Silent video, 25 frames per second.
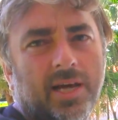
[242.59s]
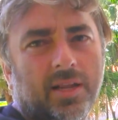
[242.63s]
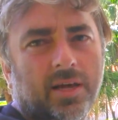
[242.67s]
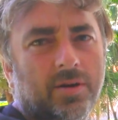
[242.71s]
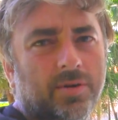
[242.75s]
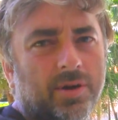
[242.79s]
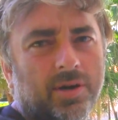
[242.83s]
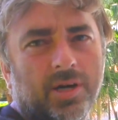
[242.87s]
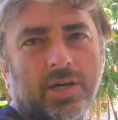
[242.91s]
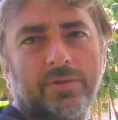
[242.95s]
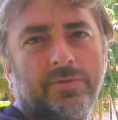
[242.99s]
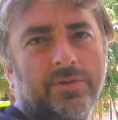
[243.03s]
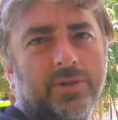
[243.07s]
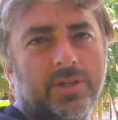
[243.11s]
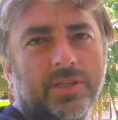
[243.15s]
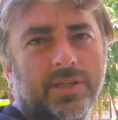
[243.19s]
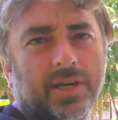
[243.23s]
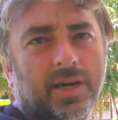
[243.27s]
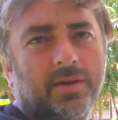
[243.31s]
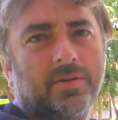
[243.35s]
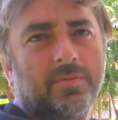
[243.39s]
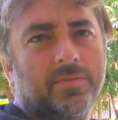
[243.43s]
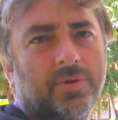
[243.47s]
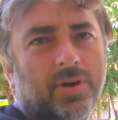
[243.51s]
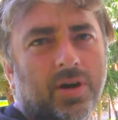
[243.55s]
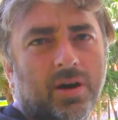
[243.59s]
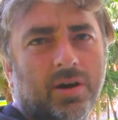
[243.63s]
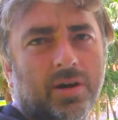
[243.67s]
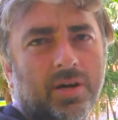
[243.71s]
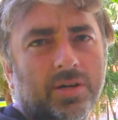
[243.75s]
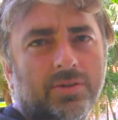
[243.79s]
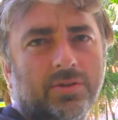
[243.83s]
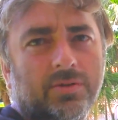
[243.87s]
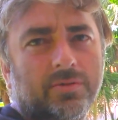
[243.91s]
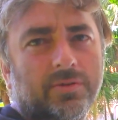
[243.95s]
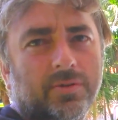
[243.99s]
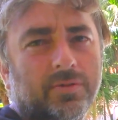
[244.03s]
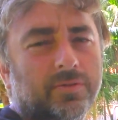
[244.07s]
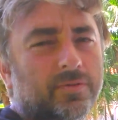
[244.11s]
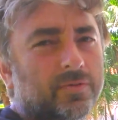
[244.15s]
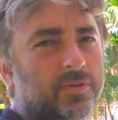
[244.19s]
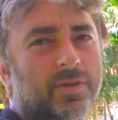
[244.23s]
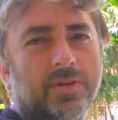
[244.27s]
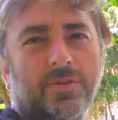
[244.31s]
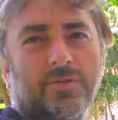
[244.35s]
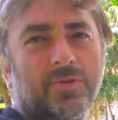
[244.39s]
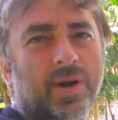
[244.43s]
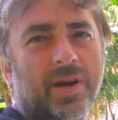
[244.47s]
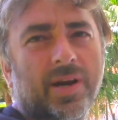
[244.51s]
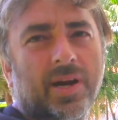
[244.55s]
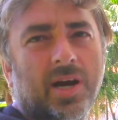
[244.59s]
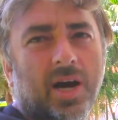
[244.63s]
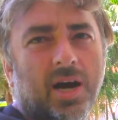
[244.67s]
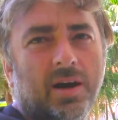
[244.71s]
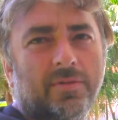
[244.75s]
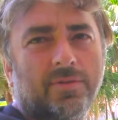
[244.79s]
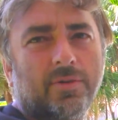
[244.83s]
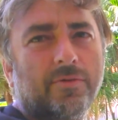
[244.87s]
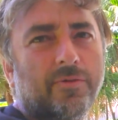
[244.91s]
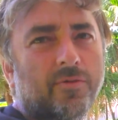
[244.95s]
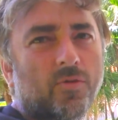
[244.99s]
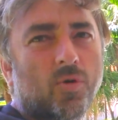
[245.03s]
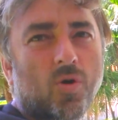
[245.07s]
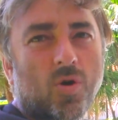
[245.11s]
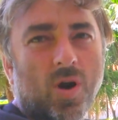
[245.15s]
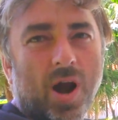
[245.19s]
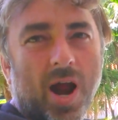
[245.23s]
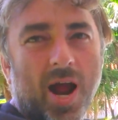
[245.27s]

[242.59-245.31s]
Like, when I first came to Byron, it took 3.5 or 4